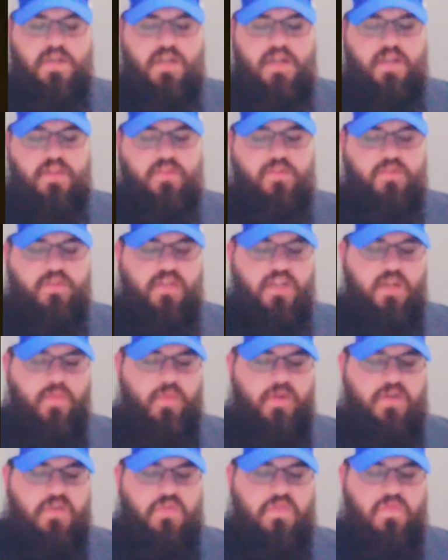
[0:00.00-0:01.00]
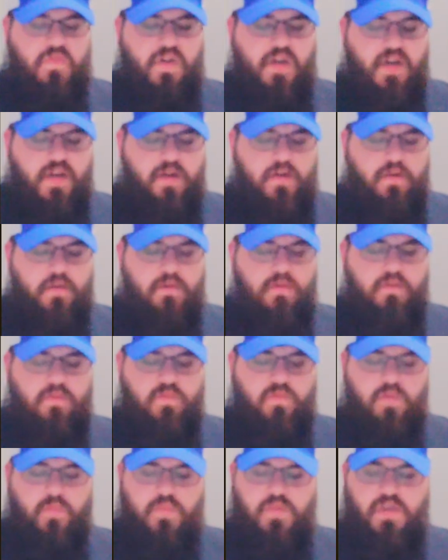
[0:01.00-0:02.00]
And there came out a fire
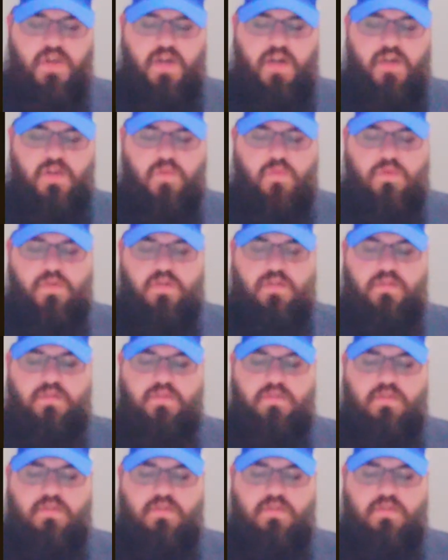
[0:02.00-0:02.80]
from Yahweh,